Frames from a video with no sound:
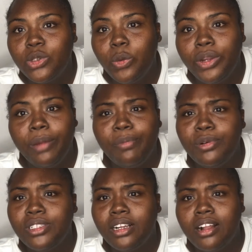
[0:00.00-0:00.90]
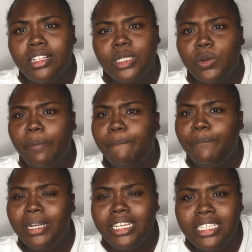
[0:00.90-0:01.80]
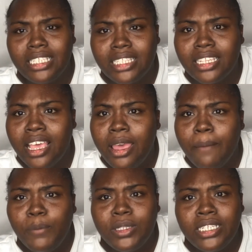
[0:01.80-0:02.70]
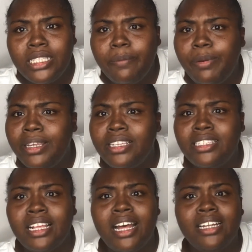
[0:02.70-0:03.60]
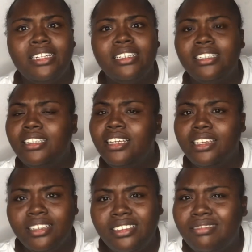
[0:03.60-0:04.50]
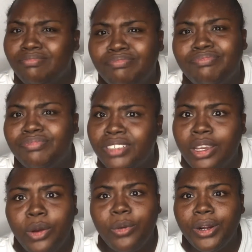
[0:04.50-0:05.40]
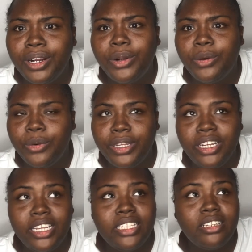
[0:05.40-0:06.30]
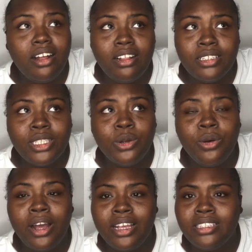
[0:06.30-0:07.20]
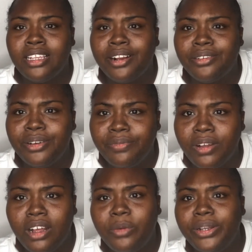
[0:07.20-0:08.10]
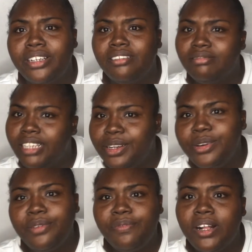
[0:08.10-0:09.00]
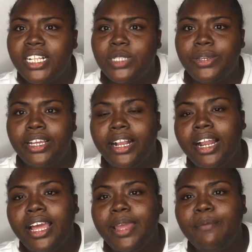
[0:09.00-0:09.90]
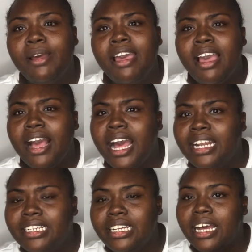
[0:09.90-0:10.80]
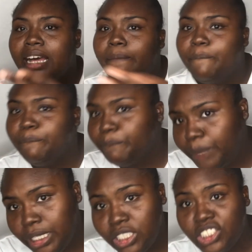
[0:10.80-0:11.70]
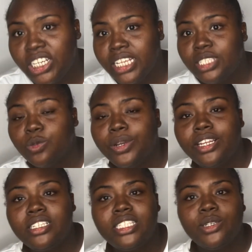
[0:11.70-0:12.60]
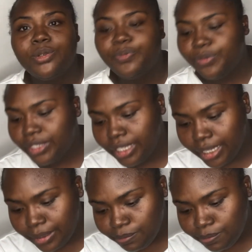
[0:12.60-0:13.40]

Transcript: where protocols were put into place, and yeah, worth going. It also has a river with, you know, the falls where you climb, and a beach as well. So yeah,